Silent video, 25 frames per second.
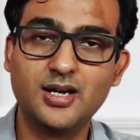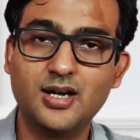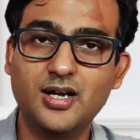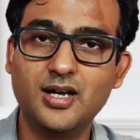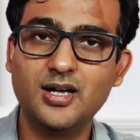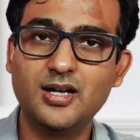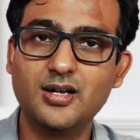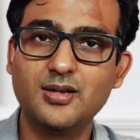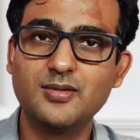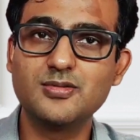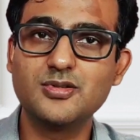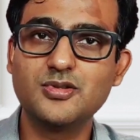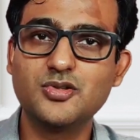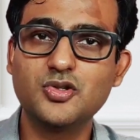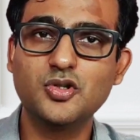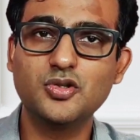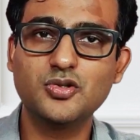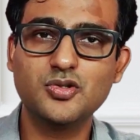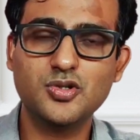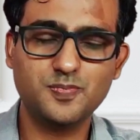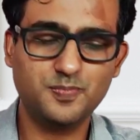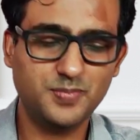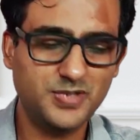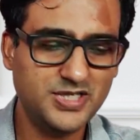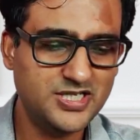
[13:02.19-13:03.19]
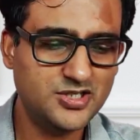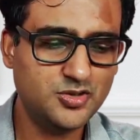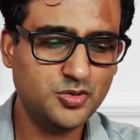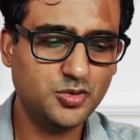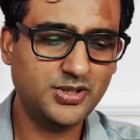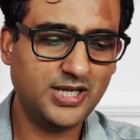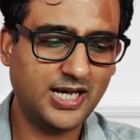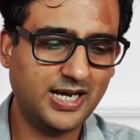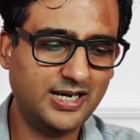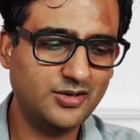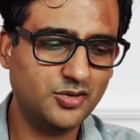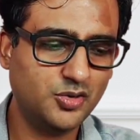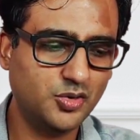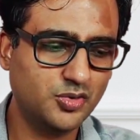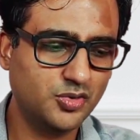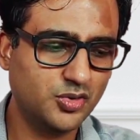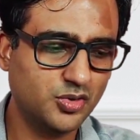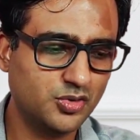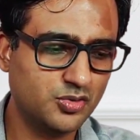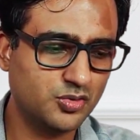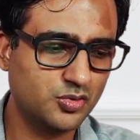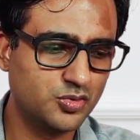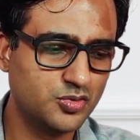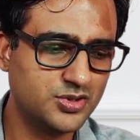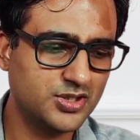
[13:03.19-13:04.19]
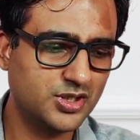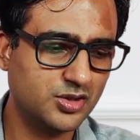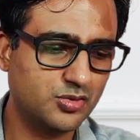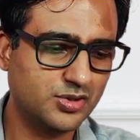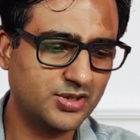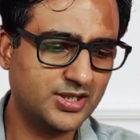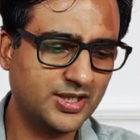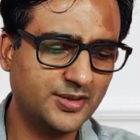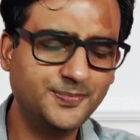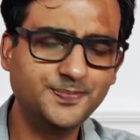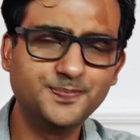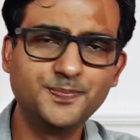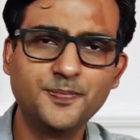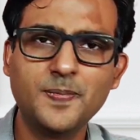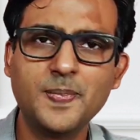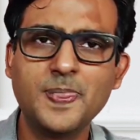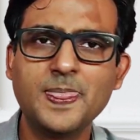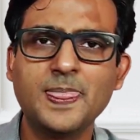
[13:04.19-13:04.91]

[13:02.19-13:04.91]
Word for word: Uh, so so please do that. Don't don't lose the rhythm.